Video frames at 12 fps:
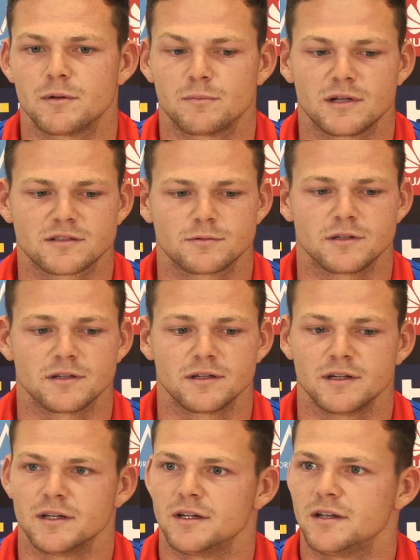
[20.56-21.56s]
been blessed
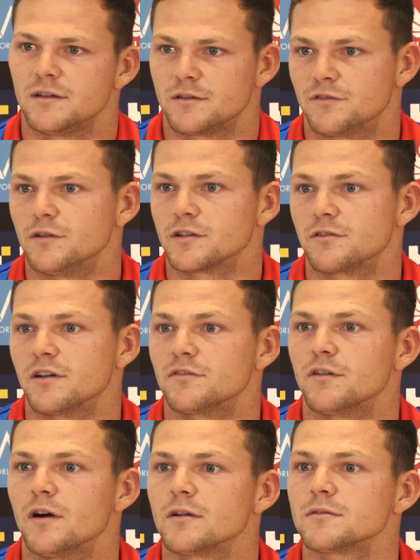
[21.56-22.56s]
with the first grand
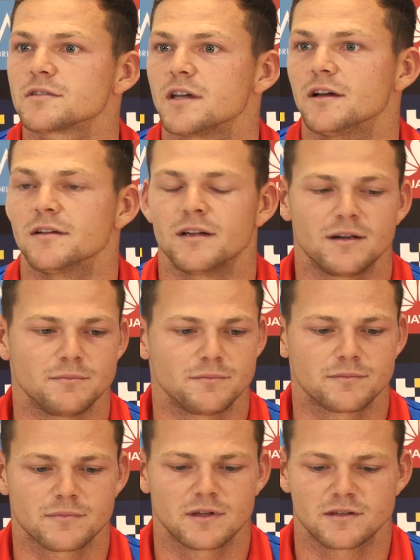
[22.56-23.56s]
final, so
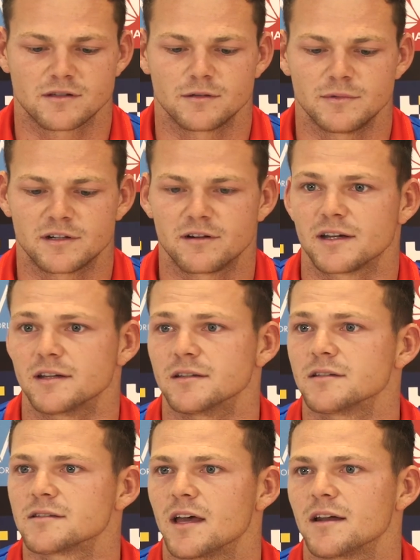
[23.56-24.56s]
it's going to be a
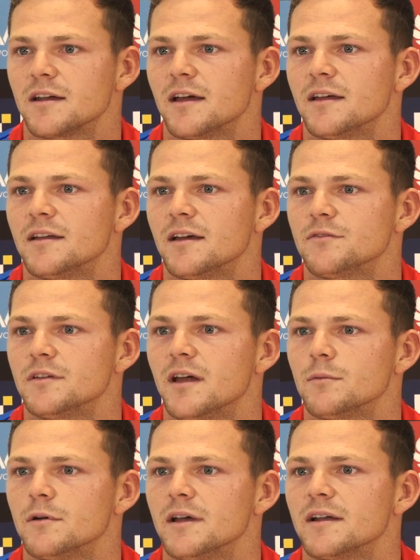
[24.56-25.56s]
cracking Saturday to have the
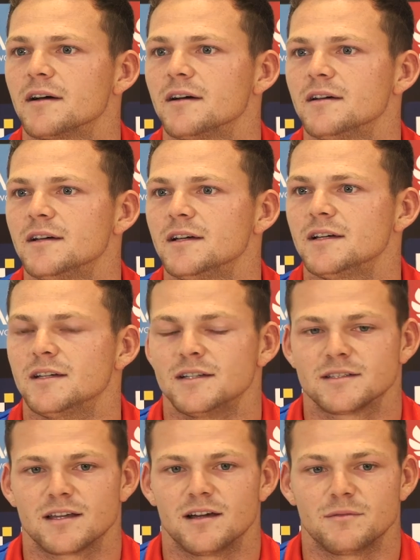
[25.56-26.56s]
double header.
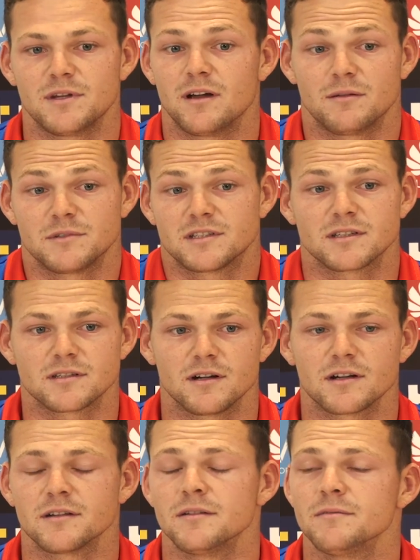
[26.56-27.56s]
So, yeah, I'm just
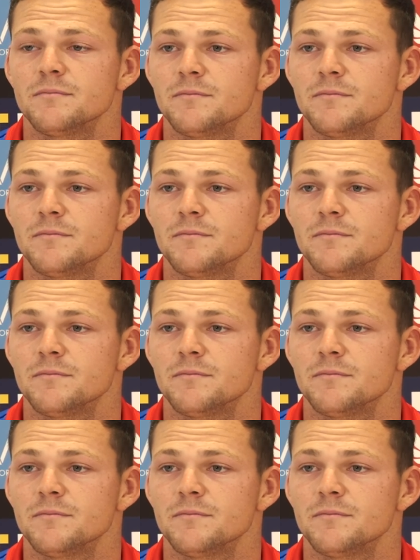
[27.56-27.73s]
excited.